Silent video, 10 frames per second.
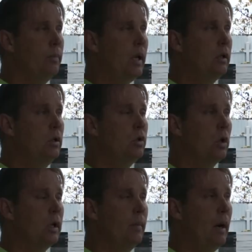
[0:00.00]
make
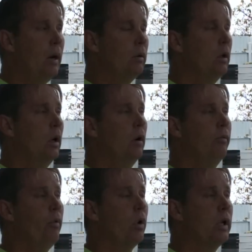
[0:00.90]
usually about
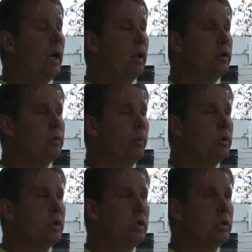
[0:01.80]
4 gallons
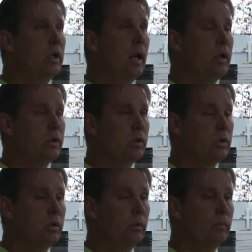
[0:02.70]
per 16
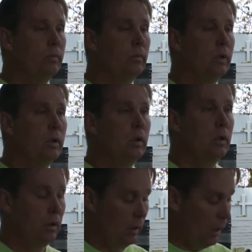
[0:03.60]
ounces
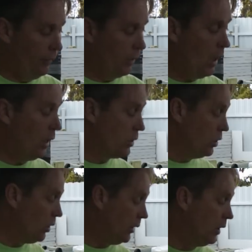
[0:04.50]
of the
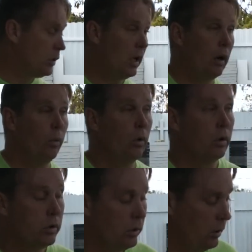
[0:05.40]
concentrate. That's how it
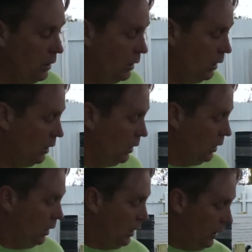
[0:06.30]
works.
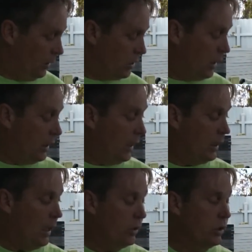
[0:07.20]
And there's
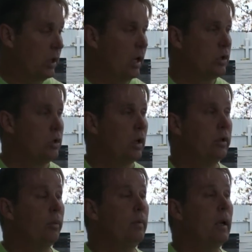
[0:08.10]
88 gallons of
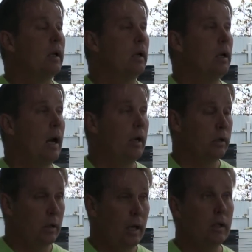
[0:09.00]
concentrate that we make at
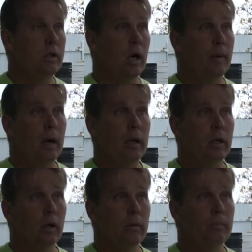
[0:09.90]
a time out
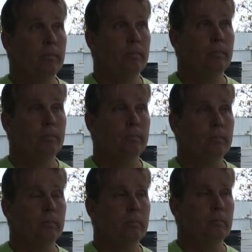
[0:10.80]
of here.
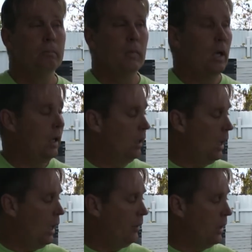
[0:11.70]
And
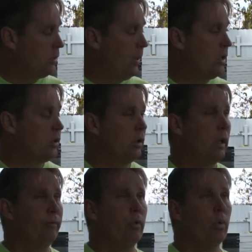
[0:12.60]
that's
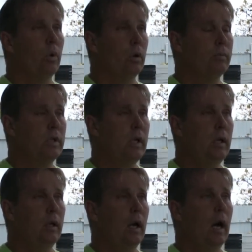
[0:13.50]
basically it for the worm
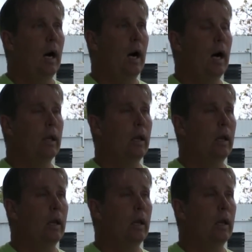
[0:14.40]
tea. A